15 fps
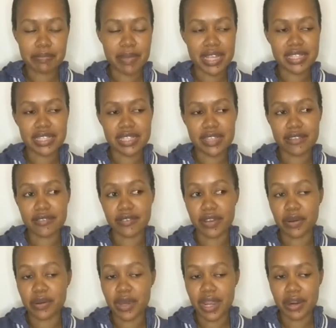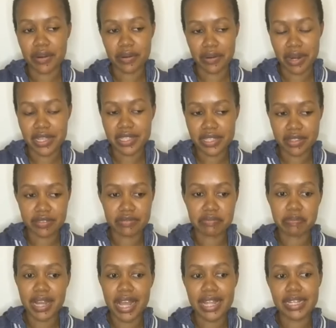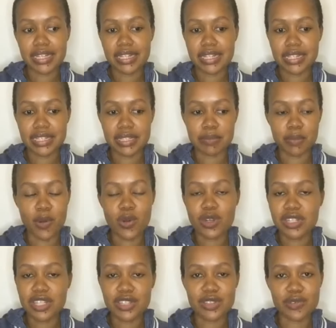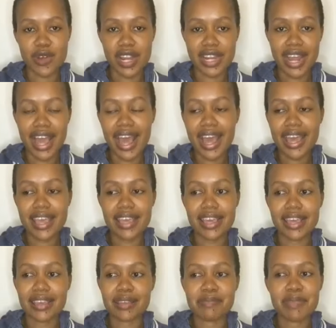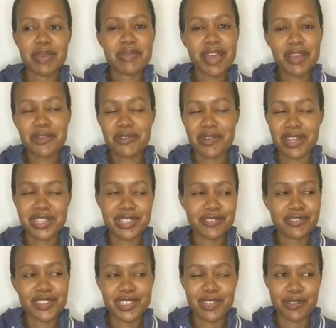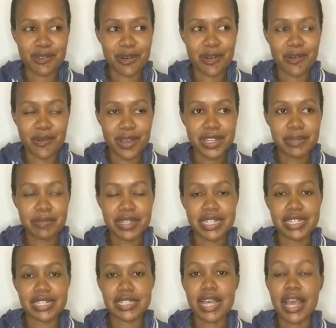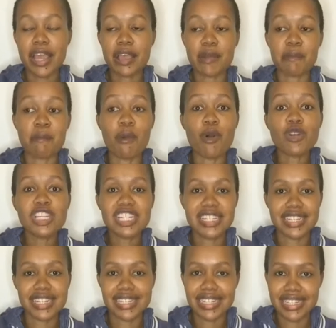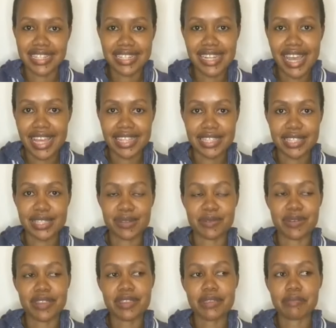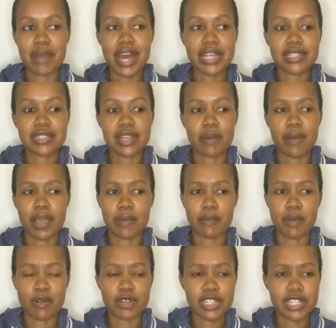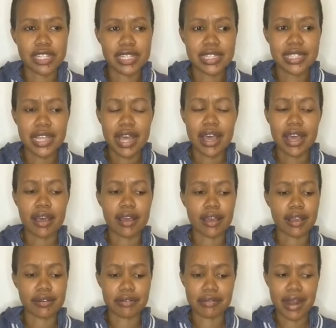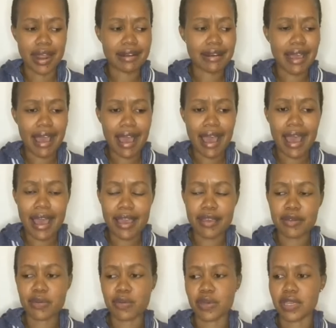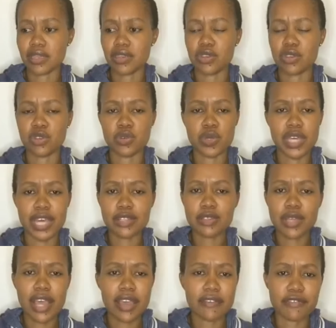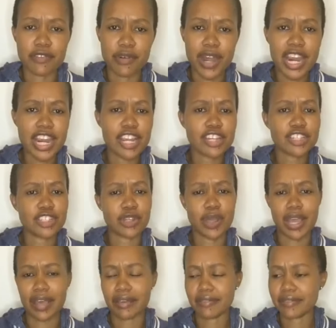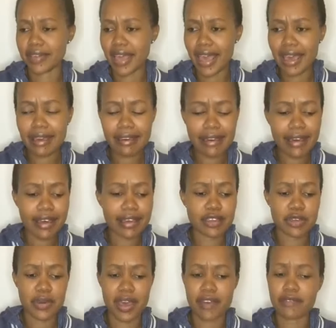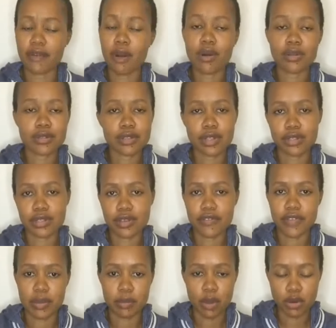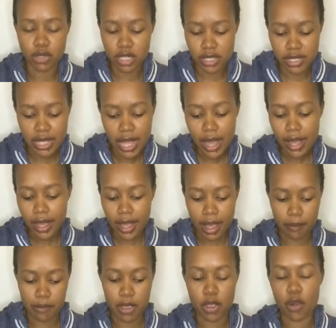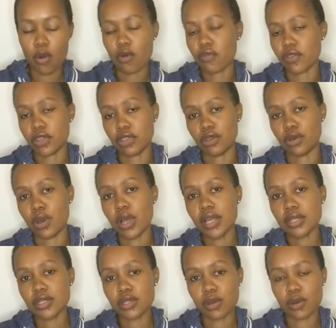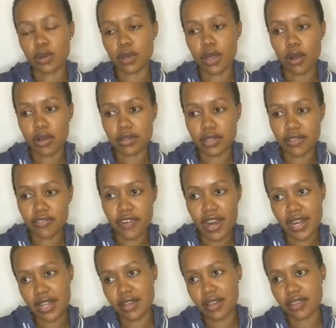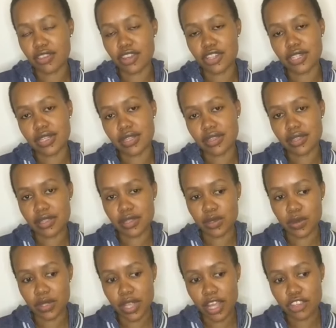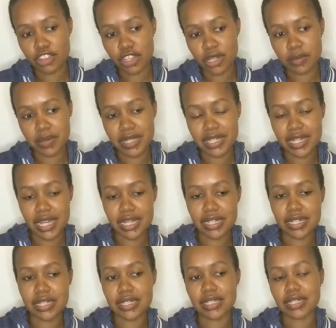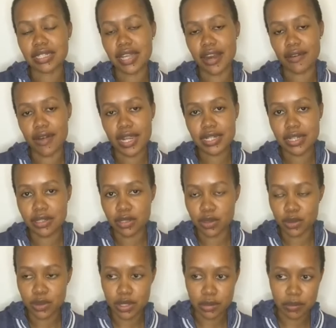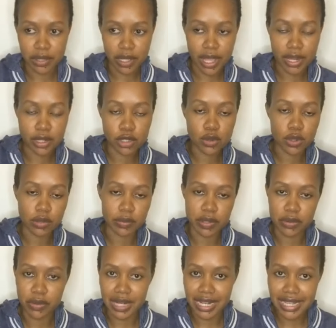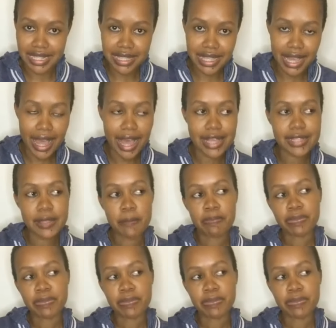Mars is a very aggressive planet. Emotions run high. Maybe aggressive, it's a wrong word, but it is emotionally intense. With Mars, our emotions run high. You get to have rage, you have anger, you have all sorts of emotions coming over you. So on the Friday the 13th, it will actually be stationed in direct, and it will be releasing us.